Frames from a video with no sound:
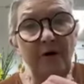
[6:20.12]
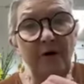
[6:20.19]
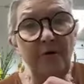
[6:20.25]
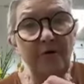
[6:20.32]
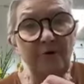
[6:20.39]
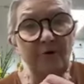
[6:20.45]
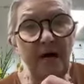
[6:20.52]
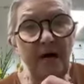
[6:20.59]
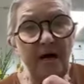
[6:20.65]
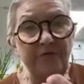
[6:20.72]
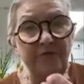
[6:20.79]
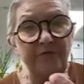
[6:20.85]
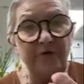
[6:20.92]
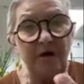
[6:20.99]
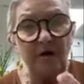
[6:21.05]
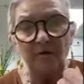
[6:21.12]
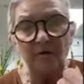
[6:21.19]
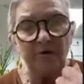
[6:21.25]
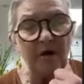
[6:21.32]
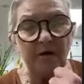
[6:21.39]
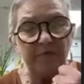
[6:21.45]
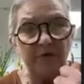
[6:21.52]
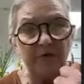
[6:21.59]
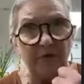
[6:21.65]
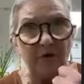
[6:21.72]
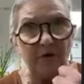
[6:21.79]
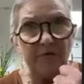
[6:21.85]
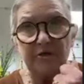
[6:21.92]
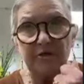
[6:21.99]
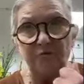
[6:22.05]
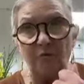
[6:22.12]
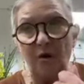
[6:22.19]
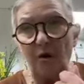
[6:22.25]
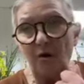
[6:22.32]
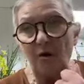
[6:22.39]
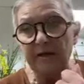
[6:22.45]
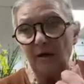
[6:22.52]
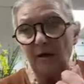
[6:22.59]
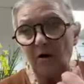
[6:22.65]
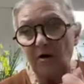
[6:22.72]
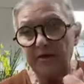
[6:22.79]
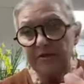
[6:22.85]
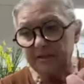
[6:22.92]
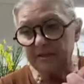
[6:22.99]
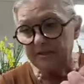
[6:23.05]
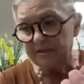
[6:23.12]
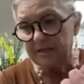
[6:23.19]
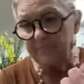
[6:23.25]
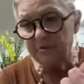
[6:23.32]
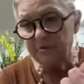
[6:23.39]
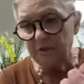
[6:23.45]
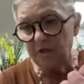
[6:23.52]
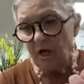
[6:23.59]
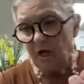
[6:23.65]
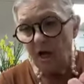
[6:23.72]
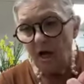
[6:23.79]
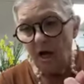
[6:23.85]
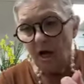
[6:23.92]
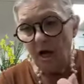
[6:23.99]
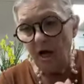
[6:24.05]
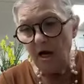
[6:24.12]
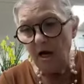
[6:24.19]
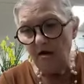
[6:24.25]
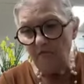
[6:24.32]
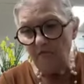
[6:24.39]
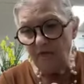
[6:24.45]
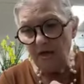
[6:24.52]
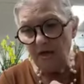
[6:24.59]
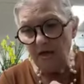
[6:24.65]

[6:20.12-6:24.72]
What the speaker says: photograph, or not a photograph, a drawing, artist conception of